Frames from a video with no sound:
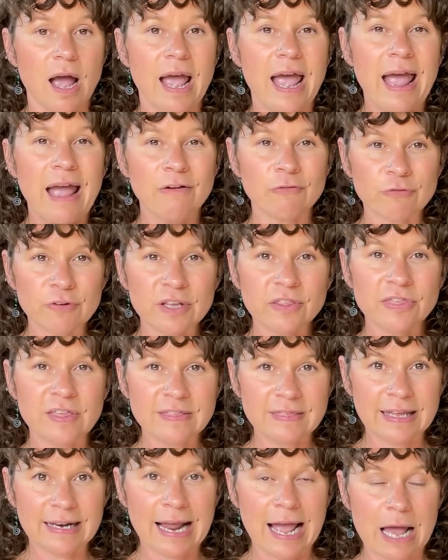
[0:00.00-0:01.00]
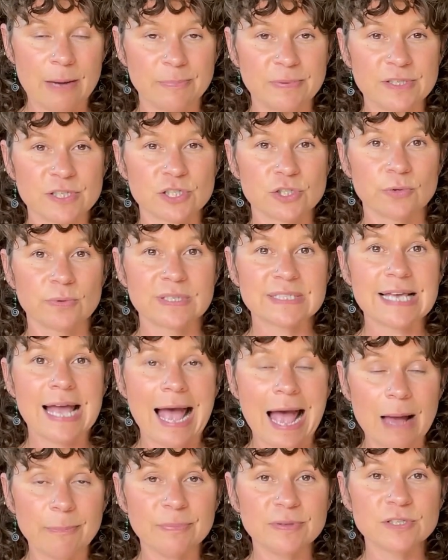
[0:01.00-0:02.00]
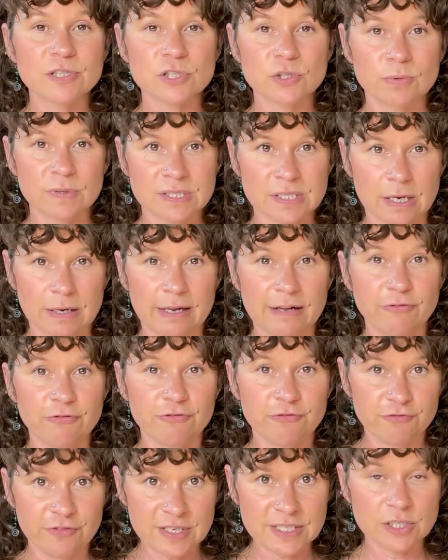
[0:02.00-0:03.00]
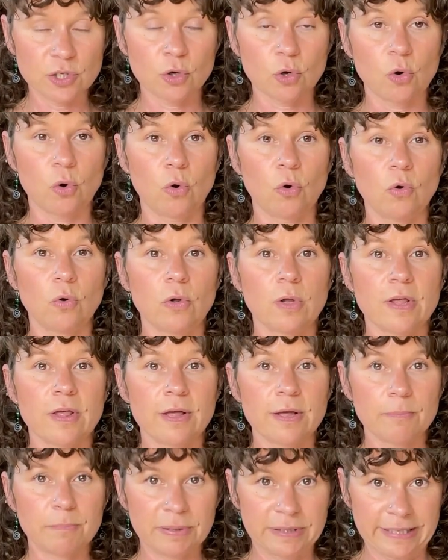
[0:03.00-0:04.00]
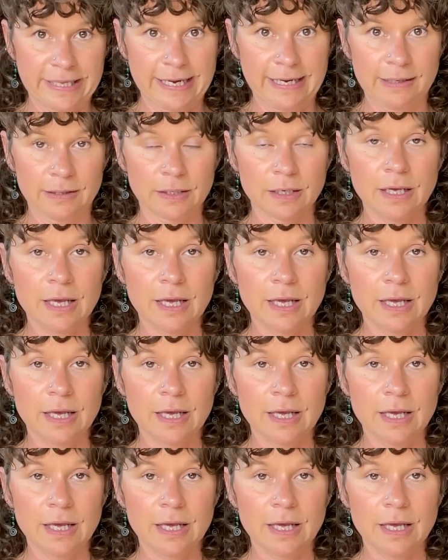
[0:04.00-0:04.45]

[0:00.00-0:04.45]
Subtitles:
Everything that happens to us on a physical plane.